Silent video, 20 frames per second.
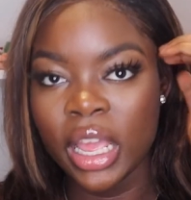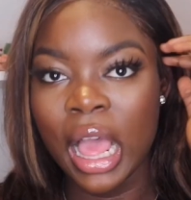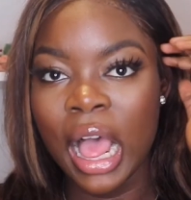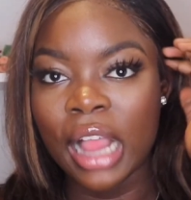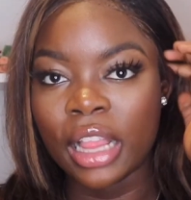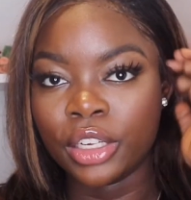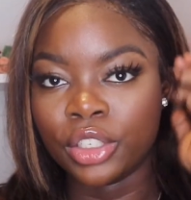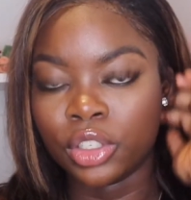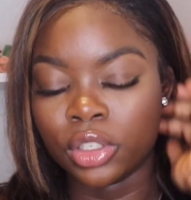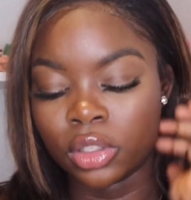
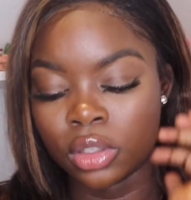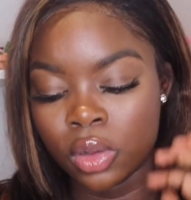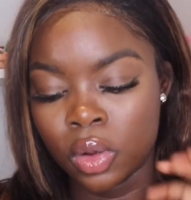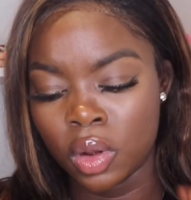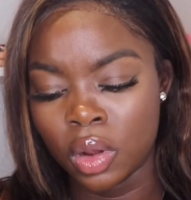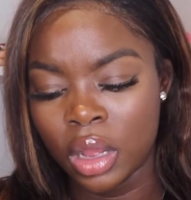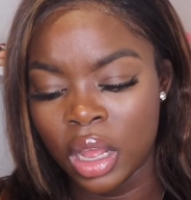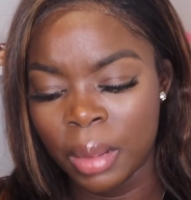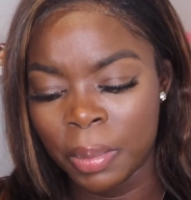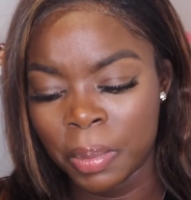allergies?
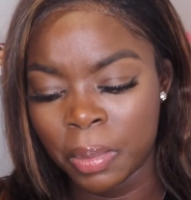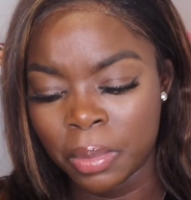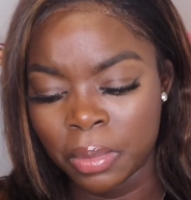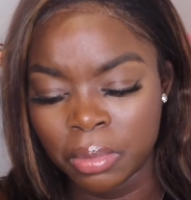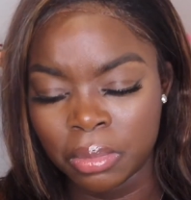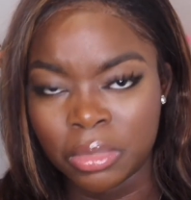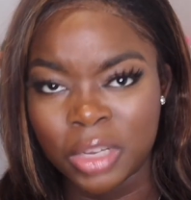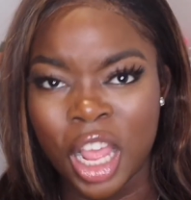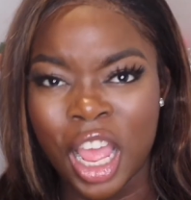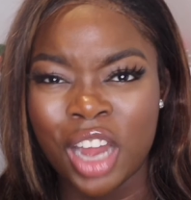No,
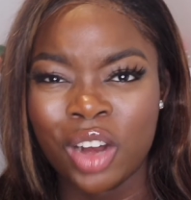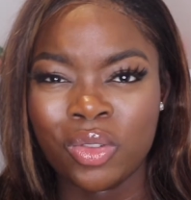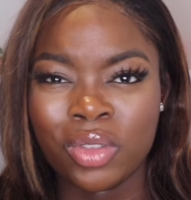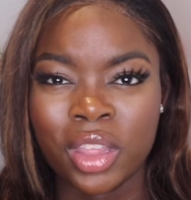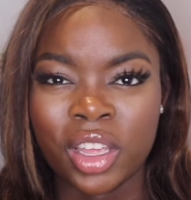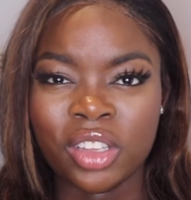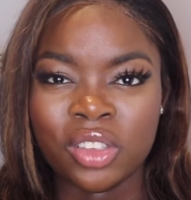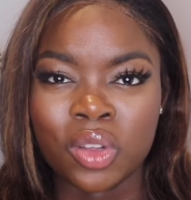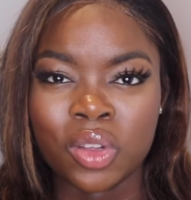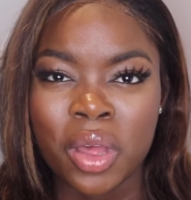I don't
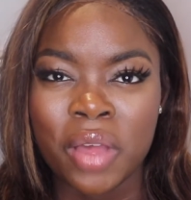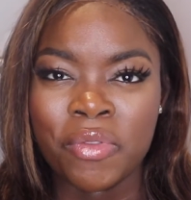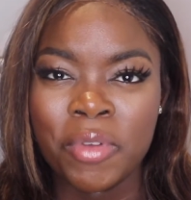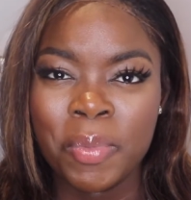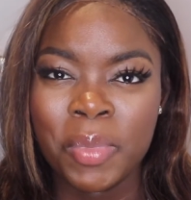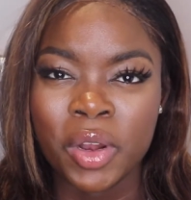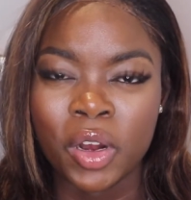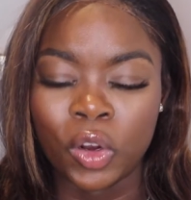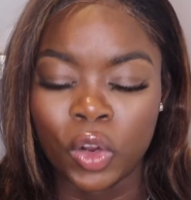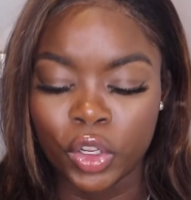think so. I've
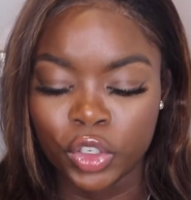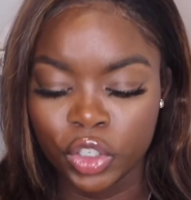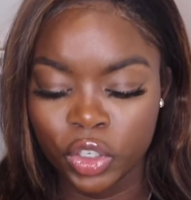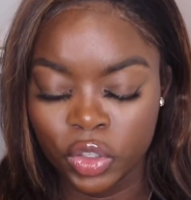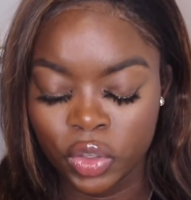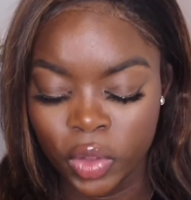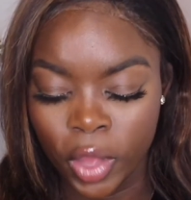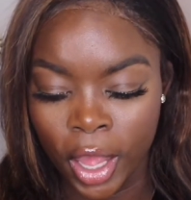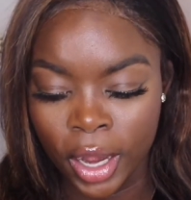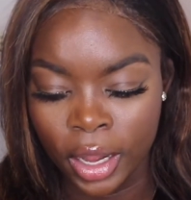been allergic
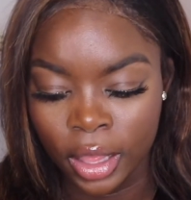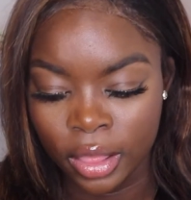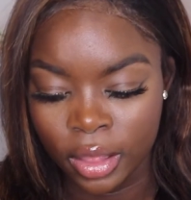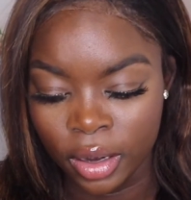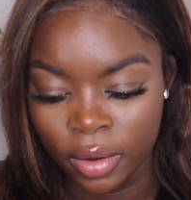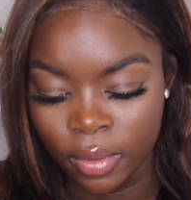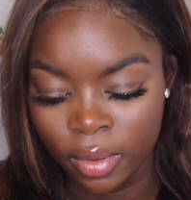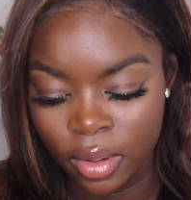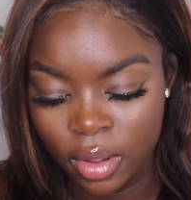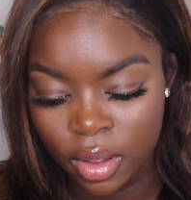to
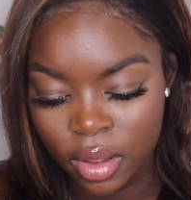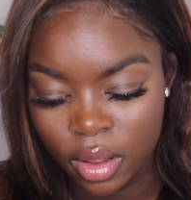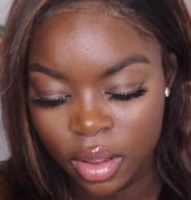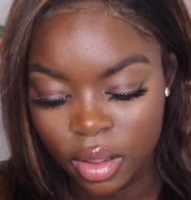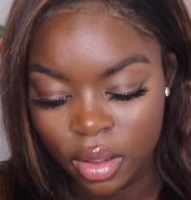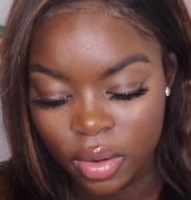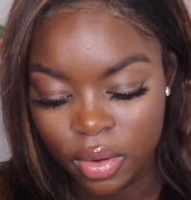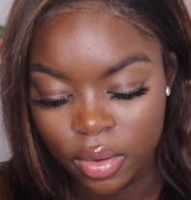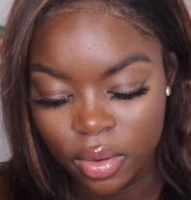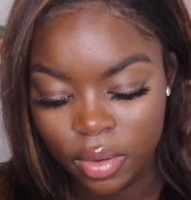anything
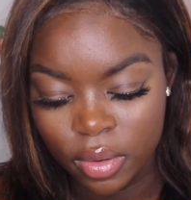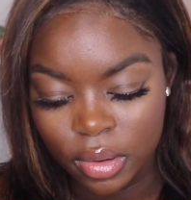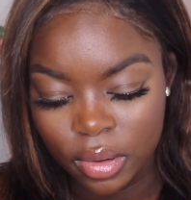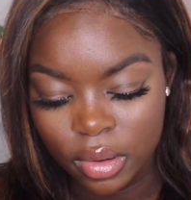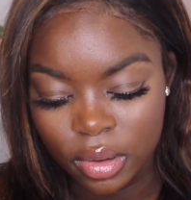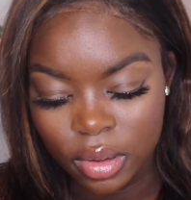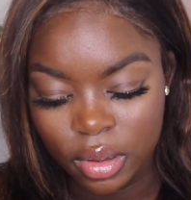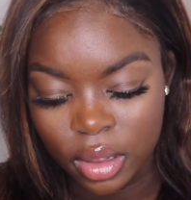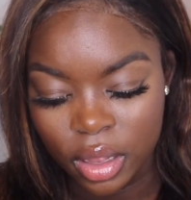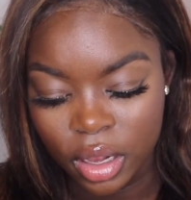
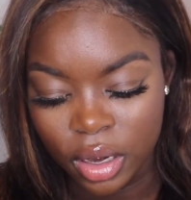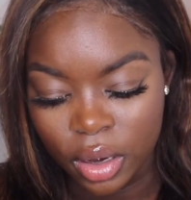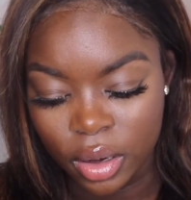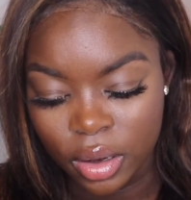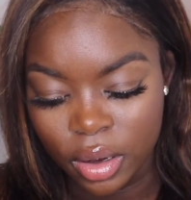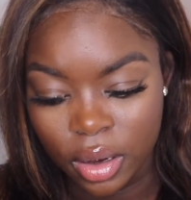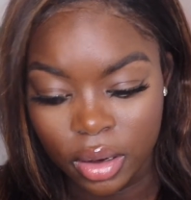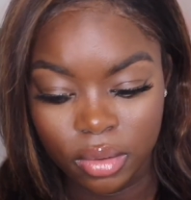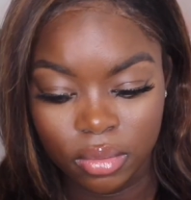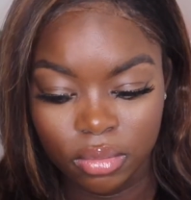
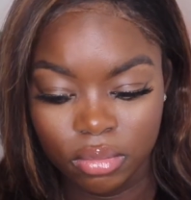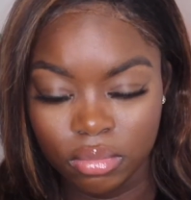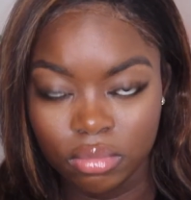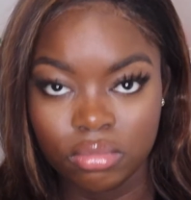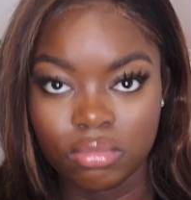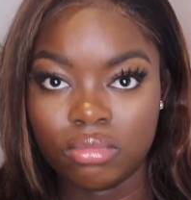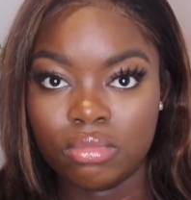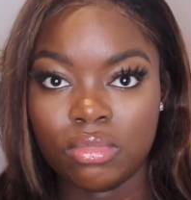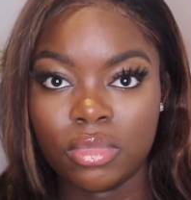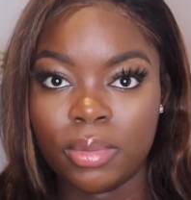and
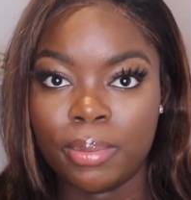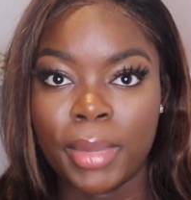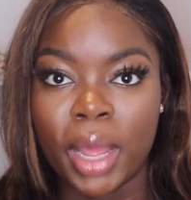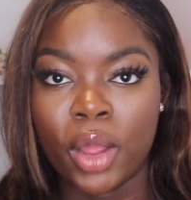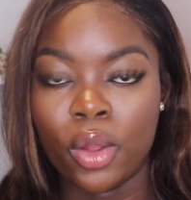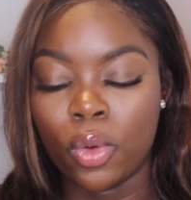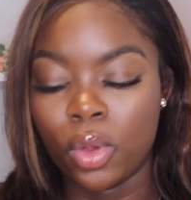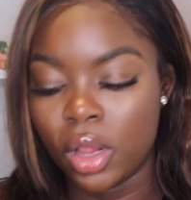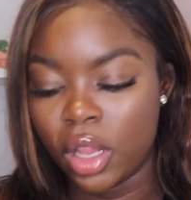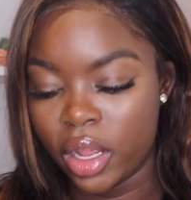my
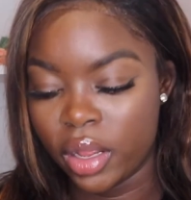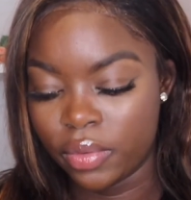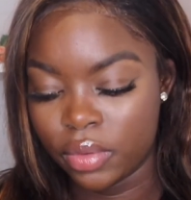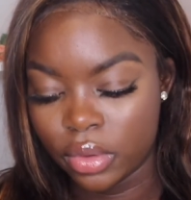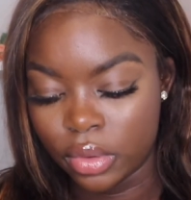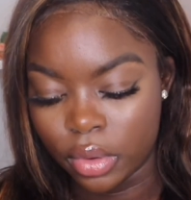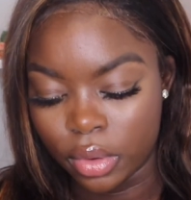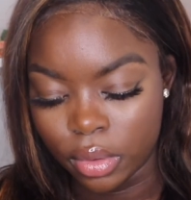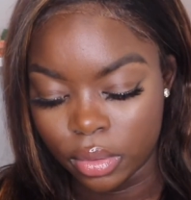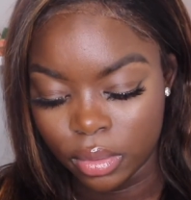whole life,
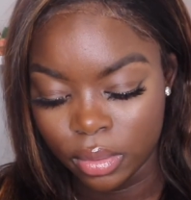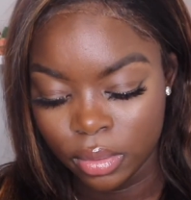so